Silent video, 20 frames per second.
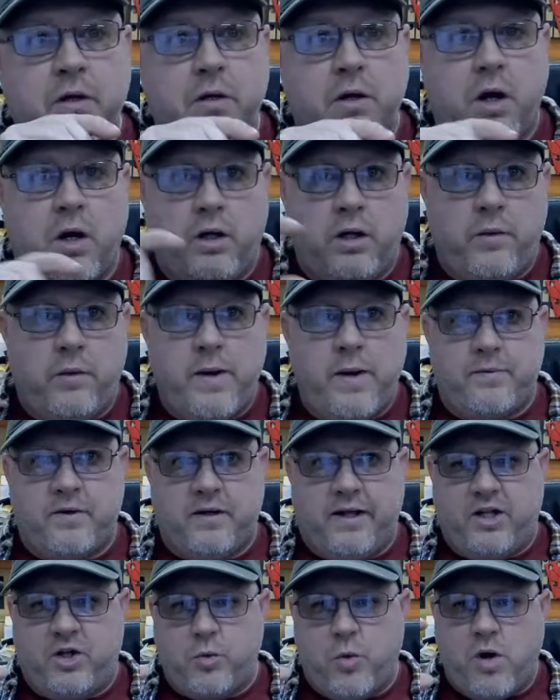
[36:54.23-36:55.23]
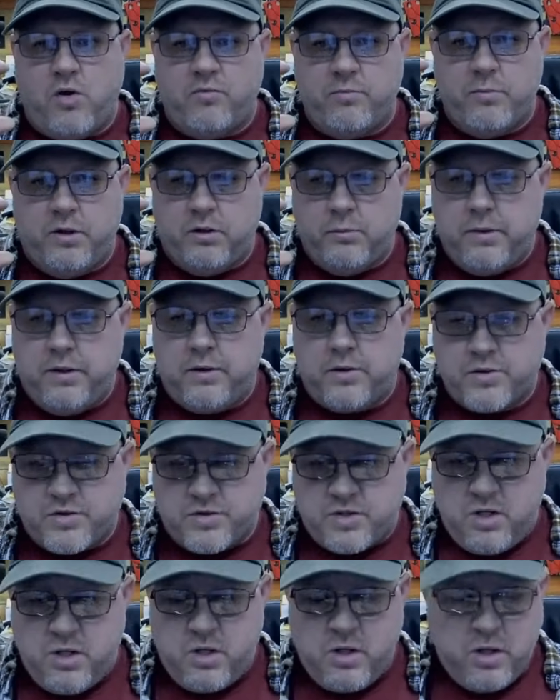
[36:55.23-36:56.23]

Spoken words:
all the way up to like 12 millimeters.